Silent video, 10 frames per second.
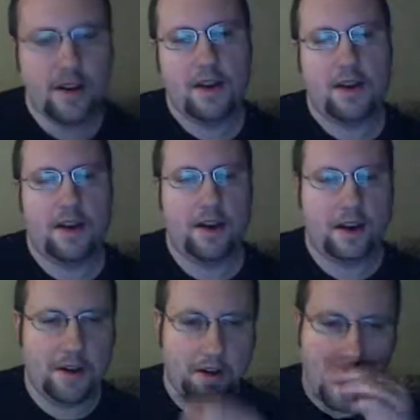
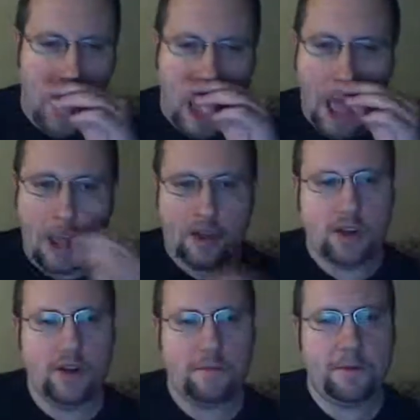Uh,
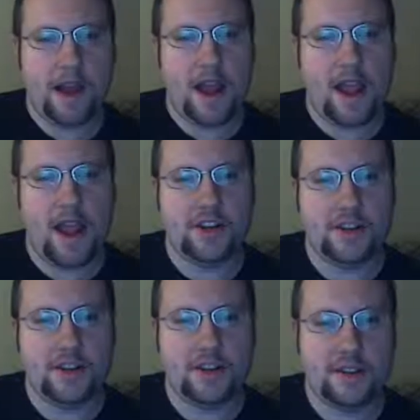two FBI
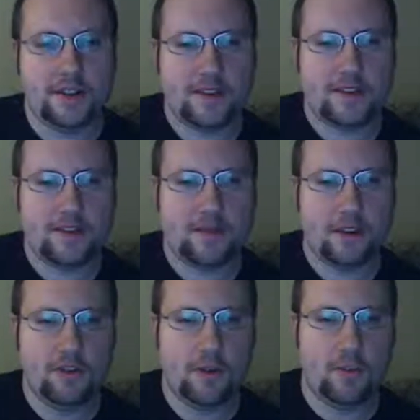agents
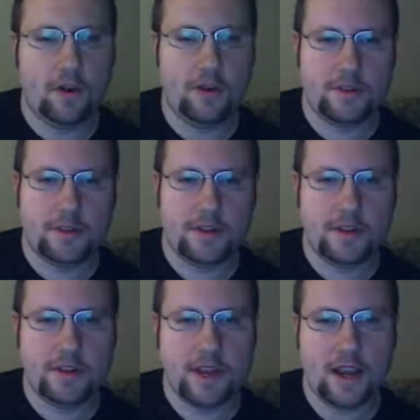who are brothers,
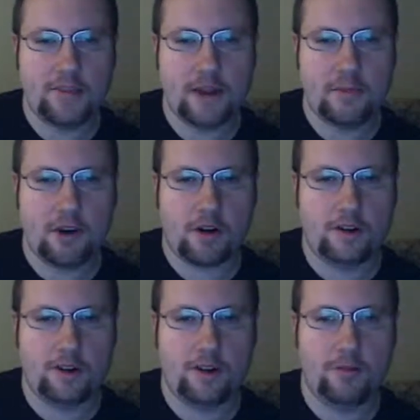Kevin and
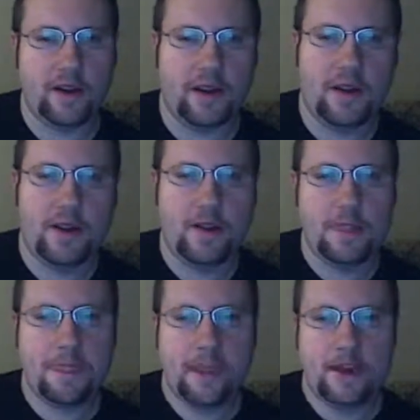Marcus Copeland,
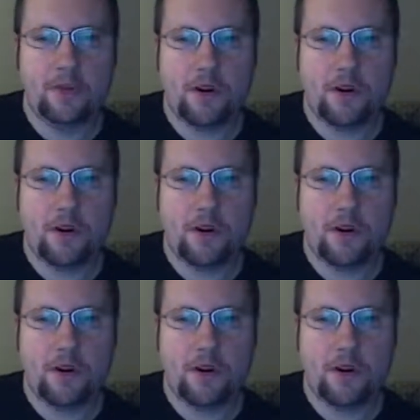who are